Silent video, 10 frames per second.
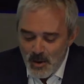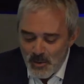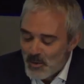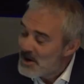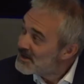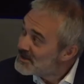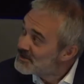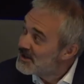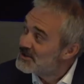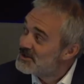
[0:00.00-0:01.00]
Work
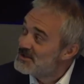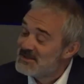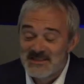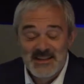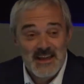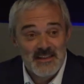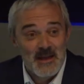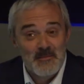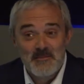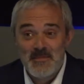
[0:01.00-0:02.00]
instructions is
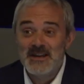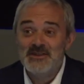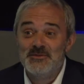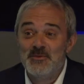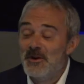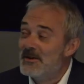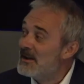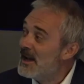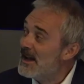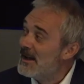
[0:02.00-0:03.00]
another major
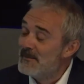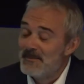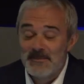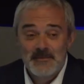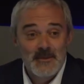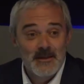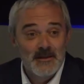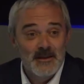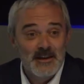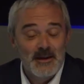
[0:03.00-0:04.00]
one.
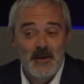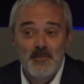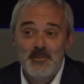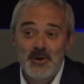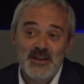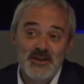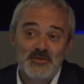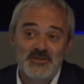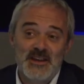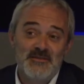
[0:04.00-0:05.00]

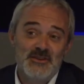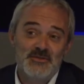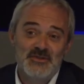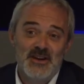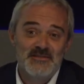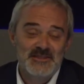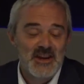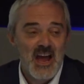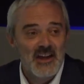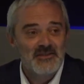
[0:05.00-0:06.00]
Giving your drivers
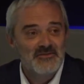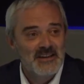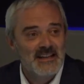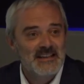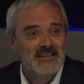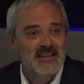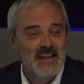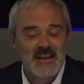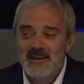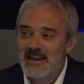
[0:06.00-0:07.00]
an
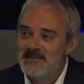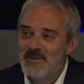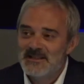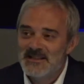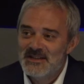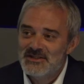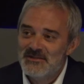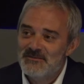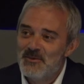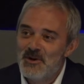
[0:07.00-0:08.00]
unrealistic expectation
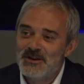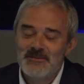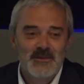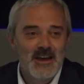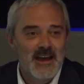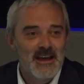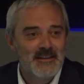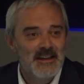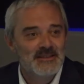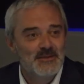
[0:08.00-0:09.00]
of what
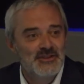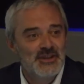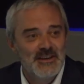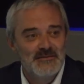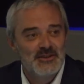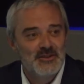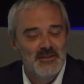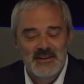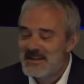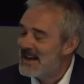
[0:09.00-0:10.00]
they're to achieve during
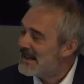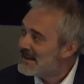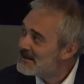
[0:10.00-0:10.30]
the day,